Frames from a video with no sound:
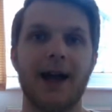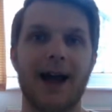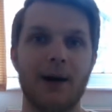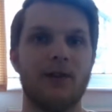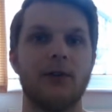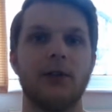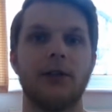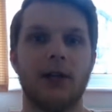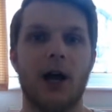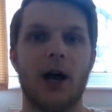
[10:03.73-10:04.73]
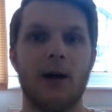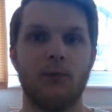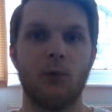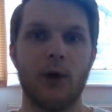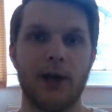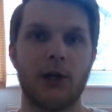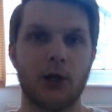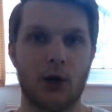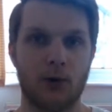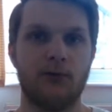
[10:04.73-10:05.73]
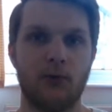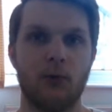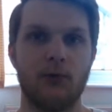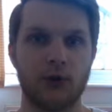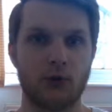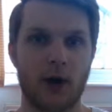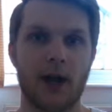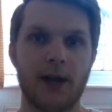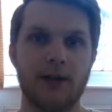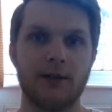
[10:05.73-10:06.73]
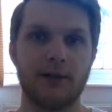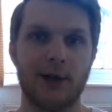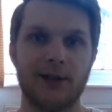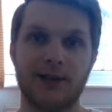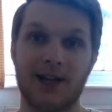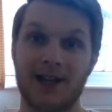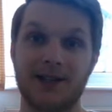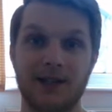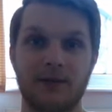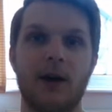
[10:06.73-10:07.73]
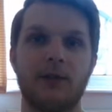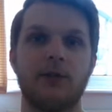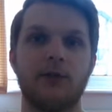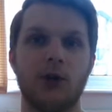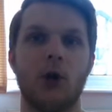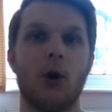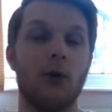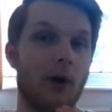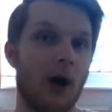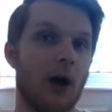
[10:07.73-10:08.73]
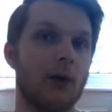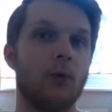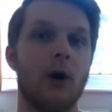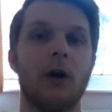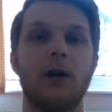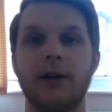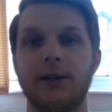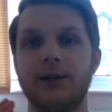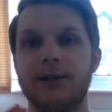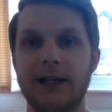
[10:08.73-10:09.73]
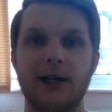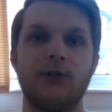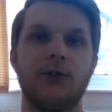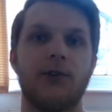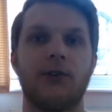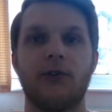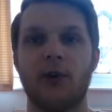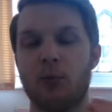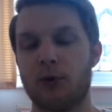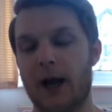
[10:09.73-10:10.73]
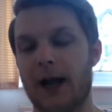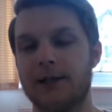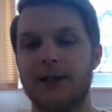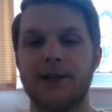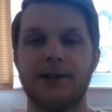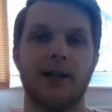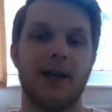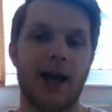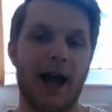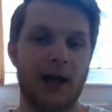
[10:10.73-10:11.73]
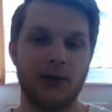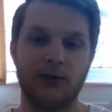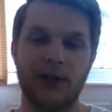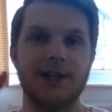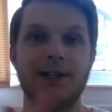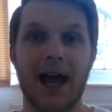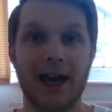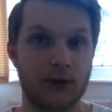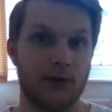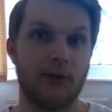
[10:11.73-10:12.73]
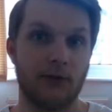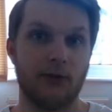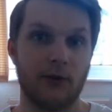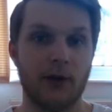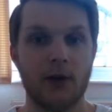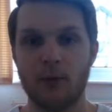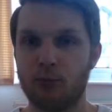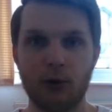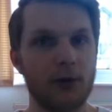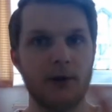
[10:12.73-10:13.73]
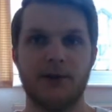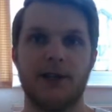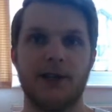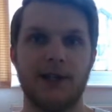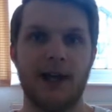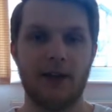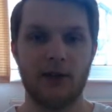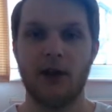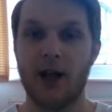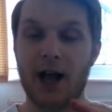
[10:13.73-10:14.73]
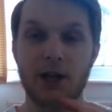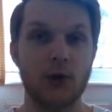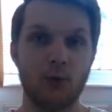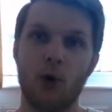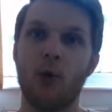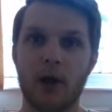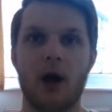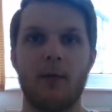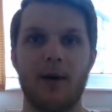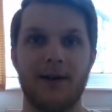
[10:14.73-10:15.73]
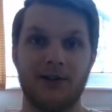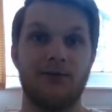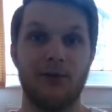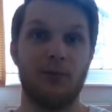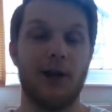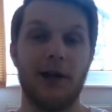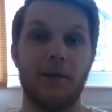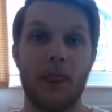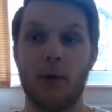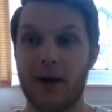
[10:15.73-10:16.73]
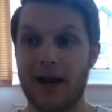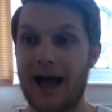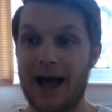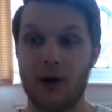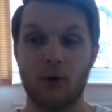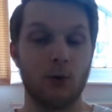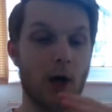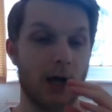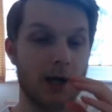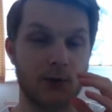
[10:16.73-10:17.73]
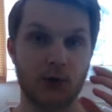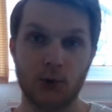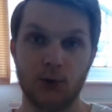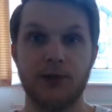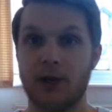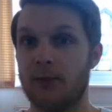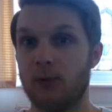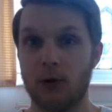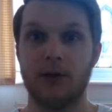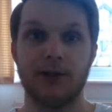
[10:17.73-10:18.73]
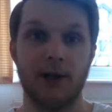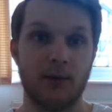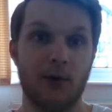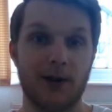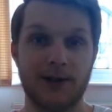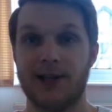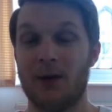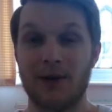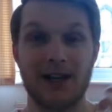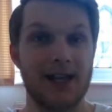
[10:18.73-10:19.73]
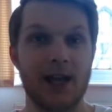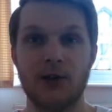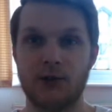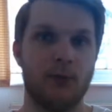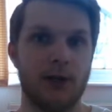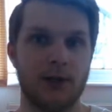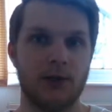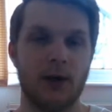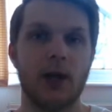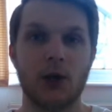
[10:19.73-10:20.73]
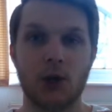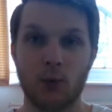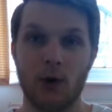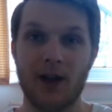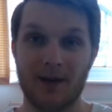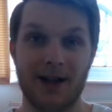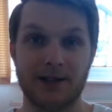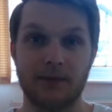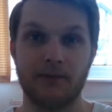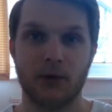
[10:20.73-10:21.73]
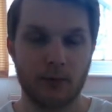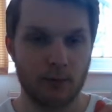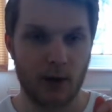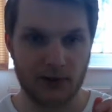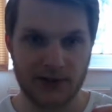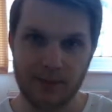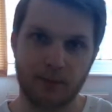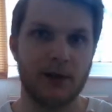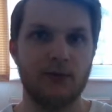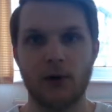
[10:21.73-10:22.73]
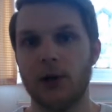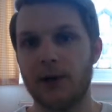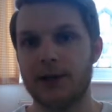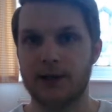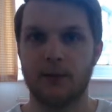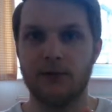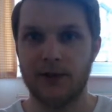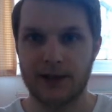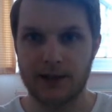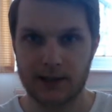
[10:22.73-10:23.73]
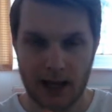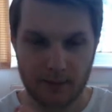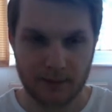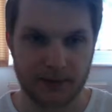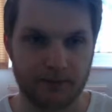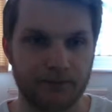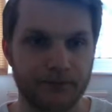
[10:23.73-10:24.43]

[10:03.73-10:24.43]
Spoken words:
However, we're going to go for the tried and tested method of hard work, diligence, practice, and intelligence. Put those things together and you will become a better flute player. No matter how short a time or long a time you practice, how many years you put into it, you will get better by simply following some of these steps.